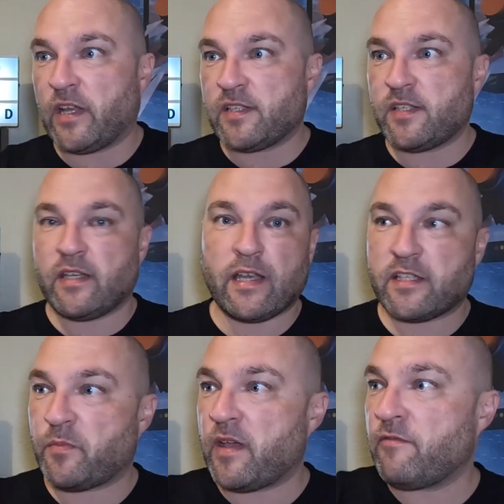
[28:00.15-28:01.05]
get C E X
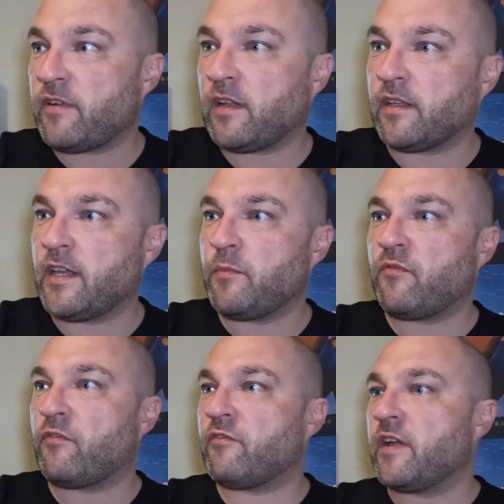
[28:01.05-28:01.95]
to pay for it, and keep it
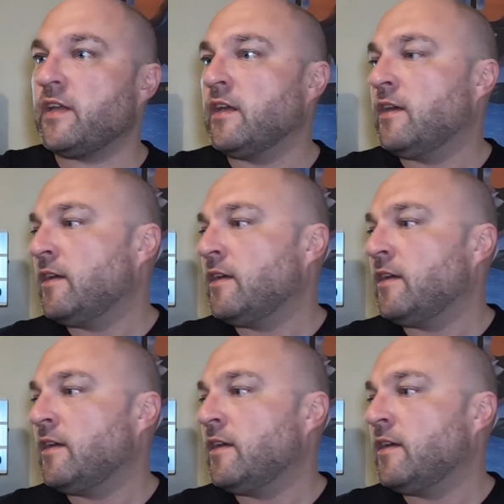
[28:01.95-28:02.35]
for free.